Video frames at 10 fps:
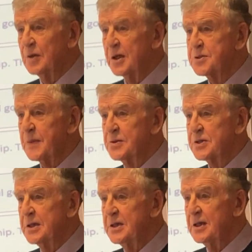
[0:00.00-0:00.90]
Well, I suppose
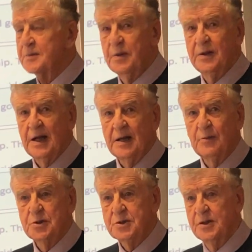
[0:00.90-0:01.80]
they did, but that
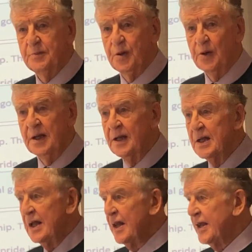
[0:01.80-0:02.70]
wasn't the point.
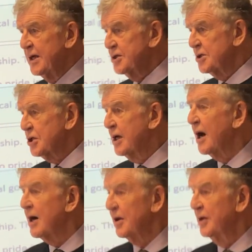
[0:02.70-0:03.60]
They just
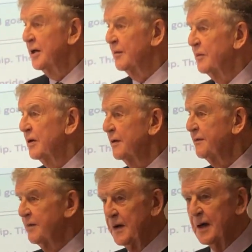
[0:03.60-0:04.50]
cut the
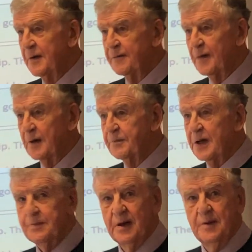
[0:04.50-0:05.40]
number of
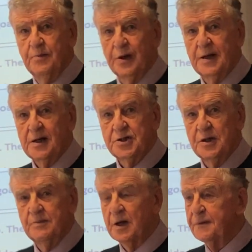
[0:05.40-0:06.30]
people in
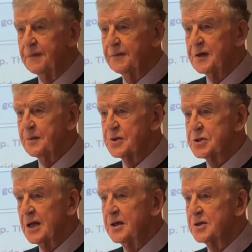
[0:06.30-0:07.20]
production by
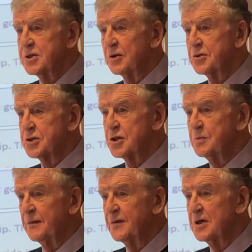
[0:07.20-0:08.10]
50% and told the
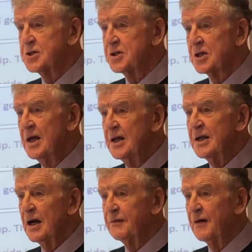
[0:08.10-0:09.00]
supervisors,
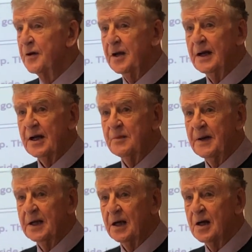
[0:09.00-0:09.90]
now find out how to
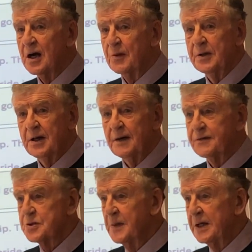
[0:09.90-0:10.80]
make a car with half
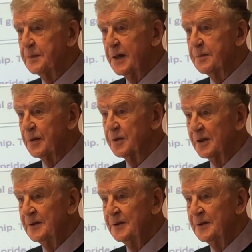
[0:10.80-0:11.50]
as many people.